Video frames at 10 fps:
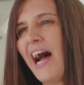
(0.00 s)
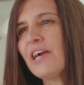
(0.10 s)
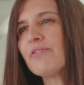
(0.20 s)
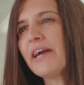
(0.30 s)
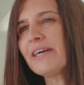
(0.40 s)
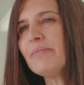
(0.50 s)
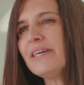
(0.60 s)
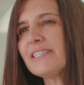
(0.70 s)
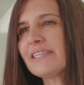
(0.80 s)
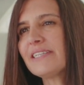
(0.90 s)
I
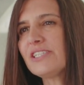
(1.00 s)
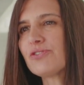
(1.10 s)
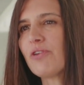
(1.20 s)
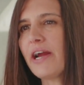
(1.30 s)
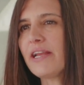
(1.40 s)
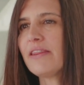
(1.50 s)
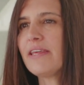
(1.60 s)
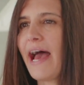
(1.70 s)
recommend at least writing the